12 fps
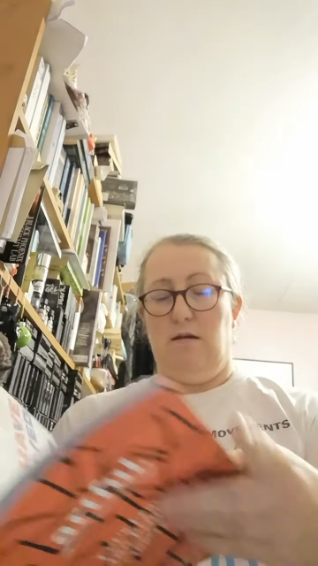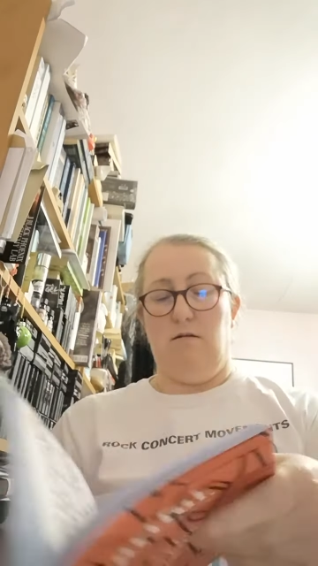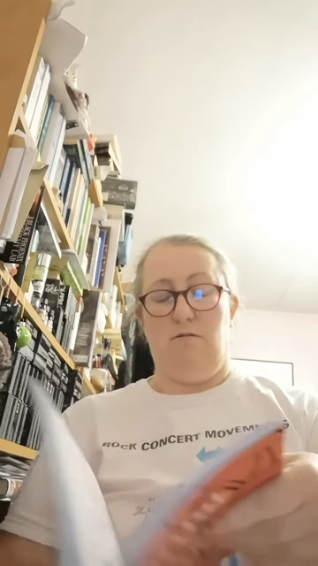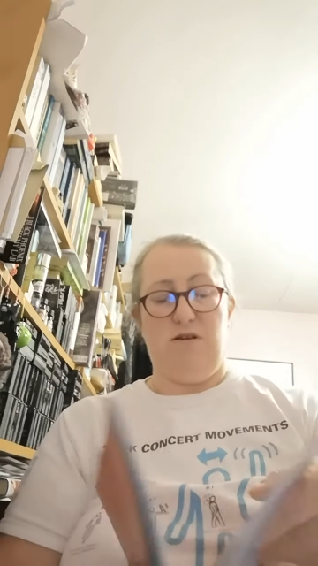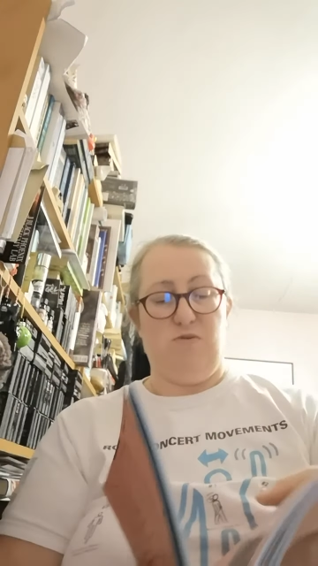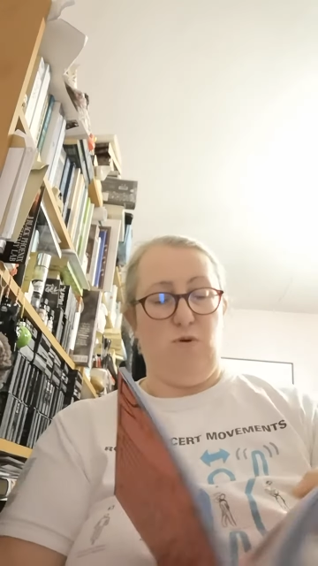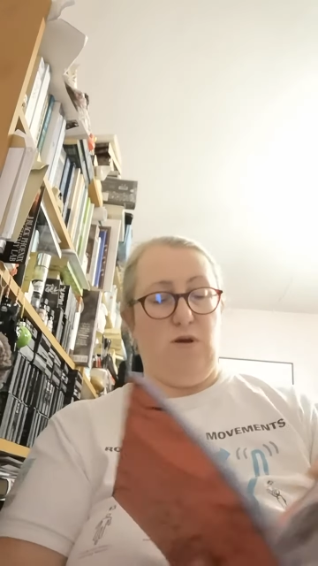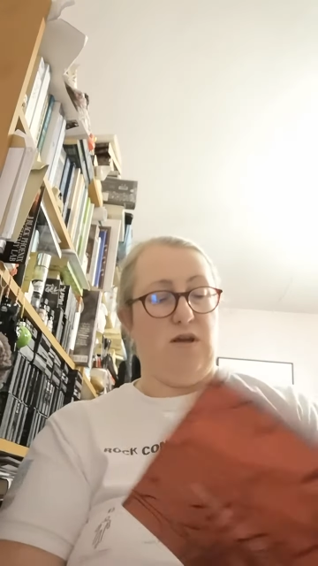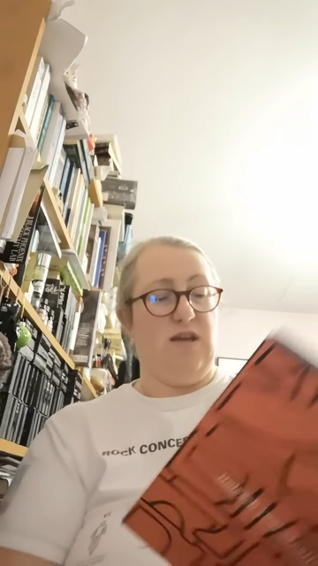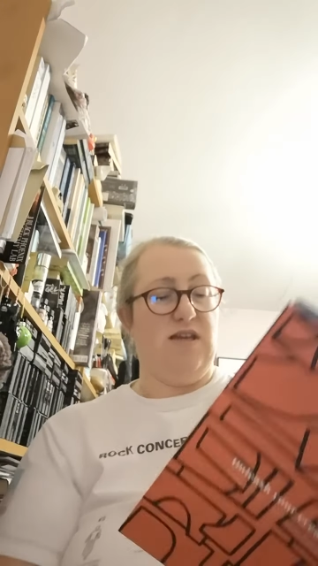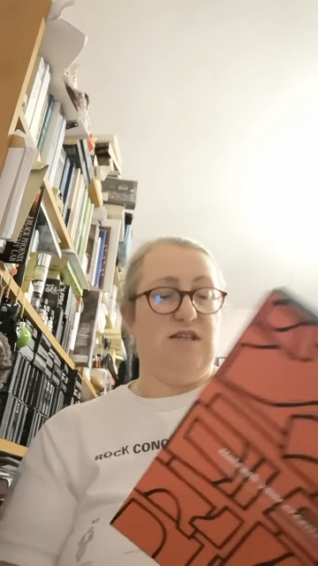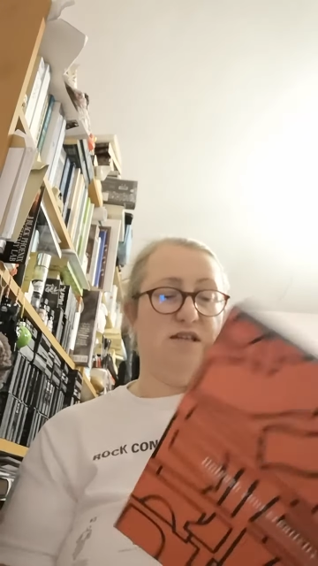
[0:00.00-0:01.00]
Kiara's
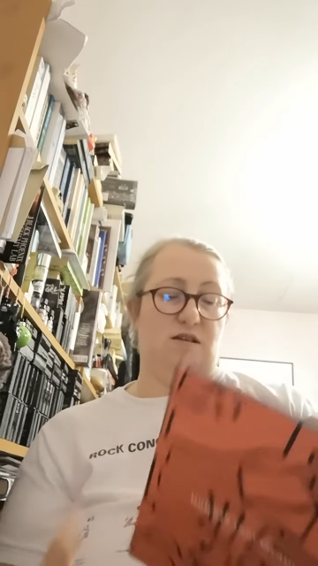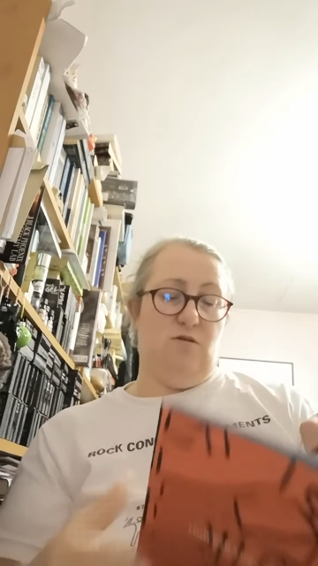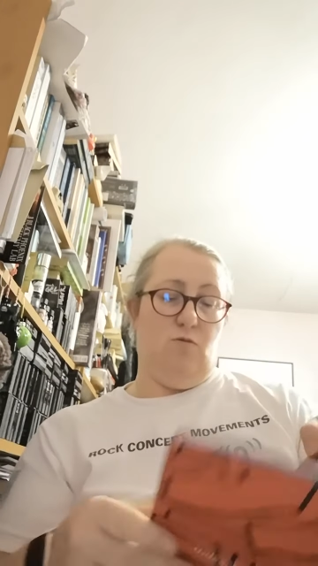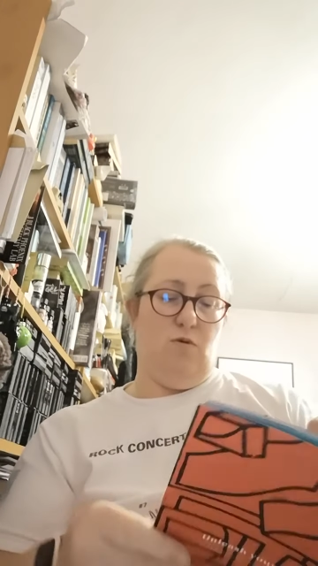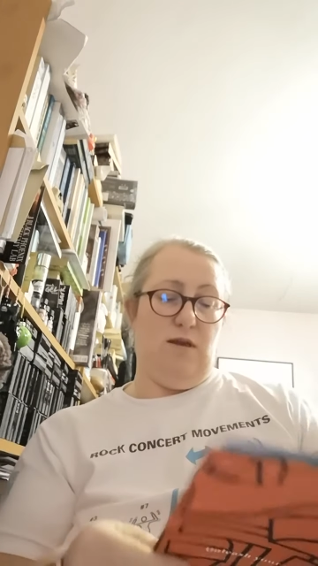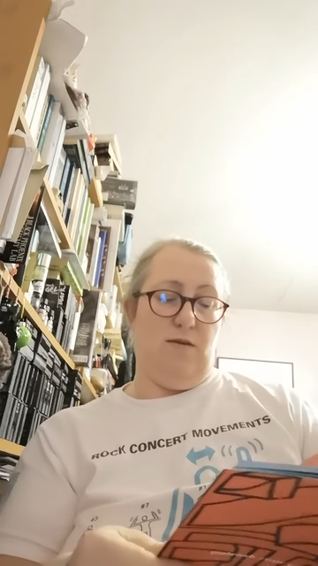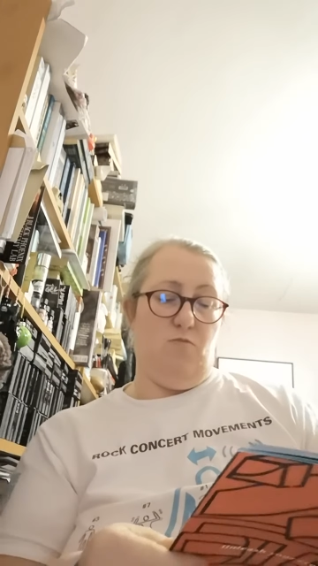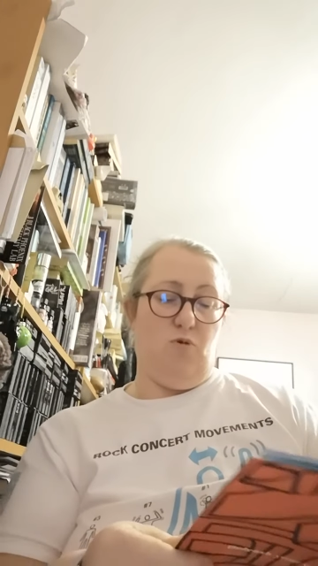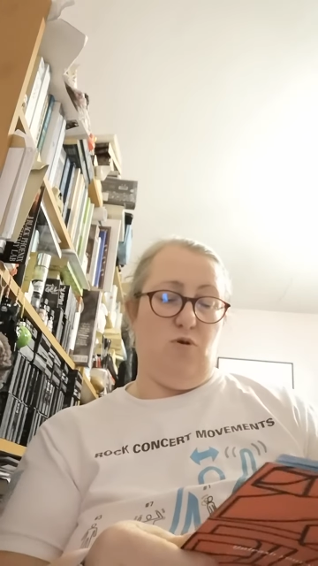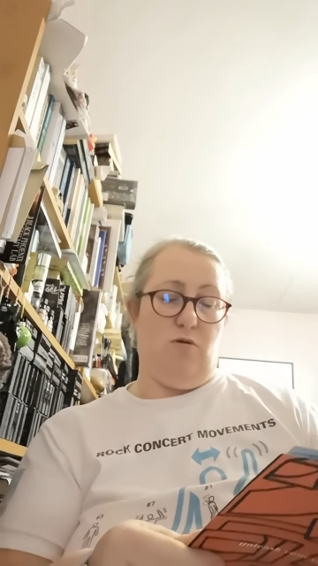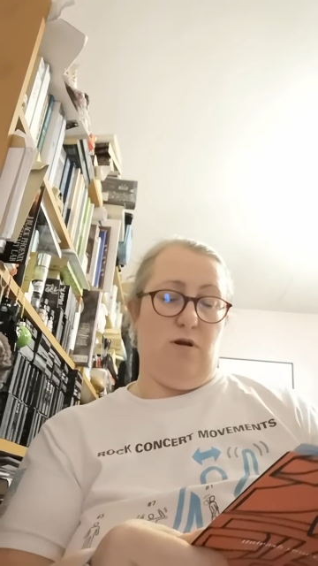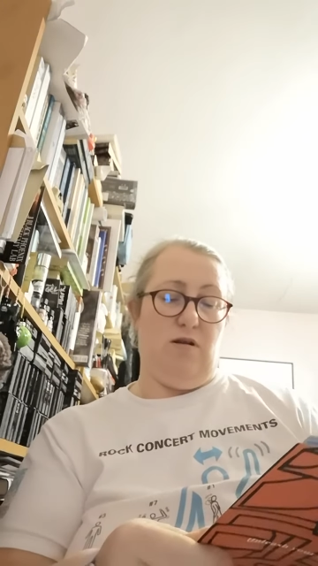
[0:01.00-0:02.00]
work is to do with
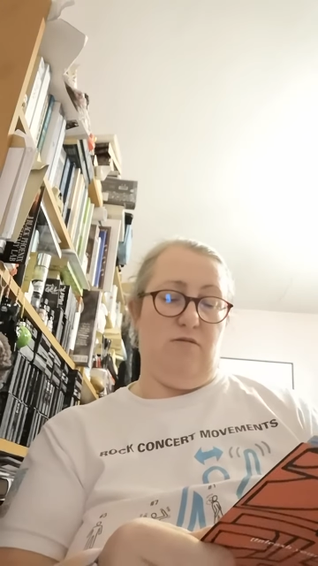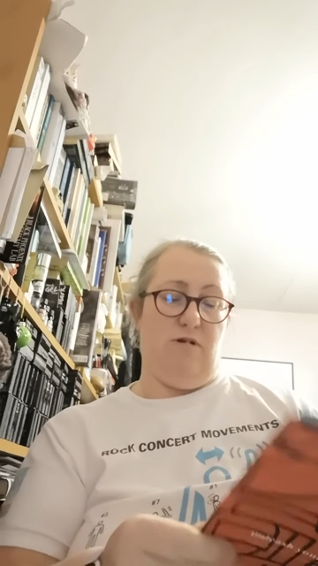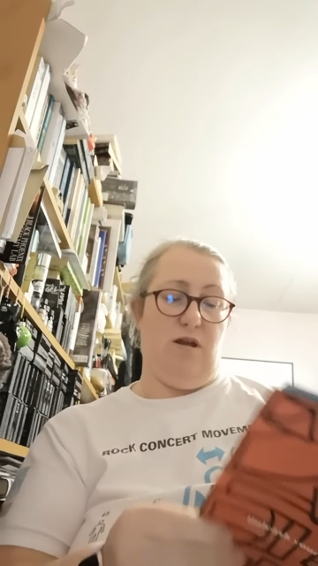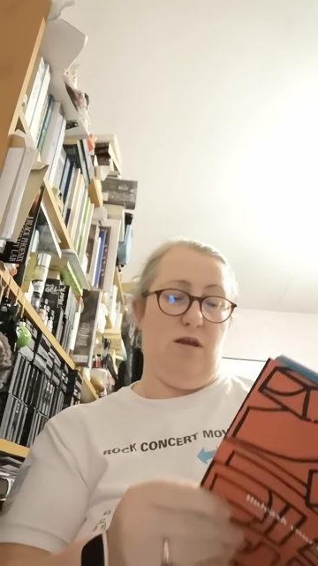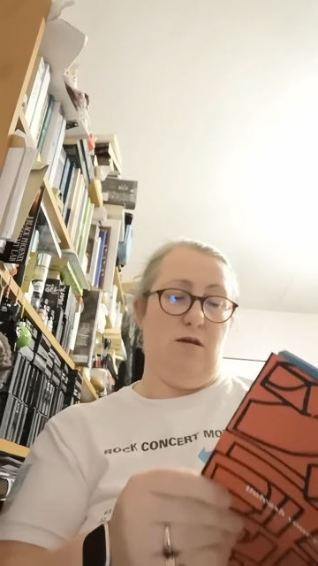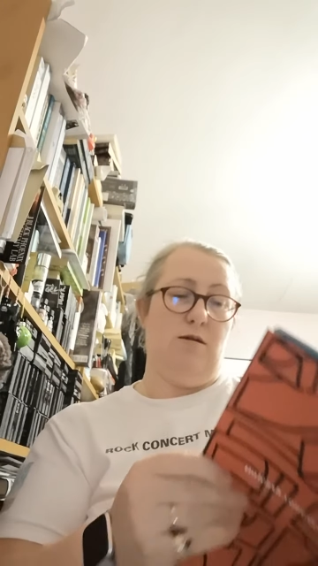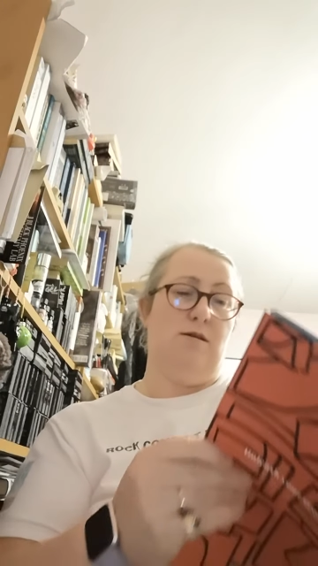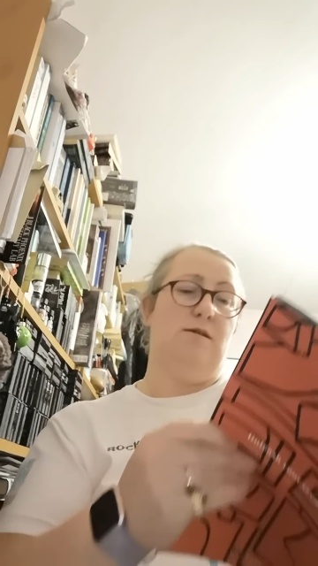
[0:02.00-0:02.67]
embroidery,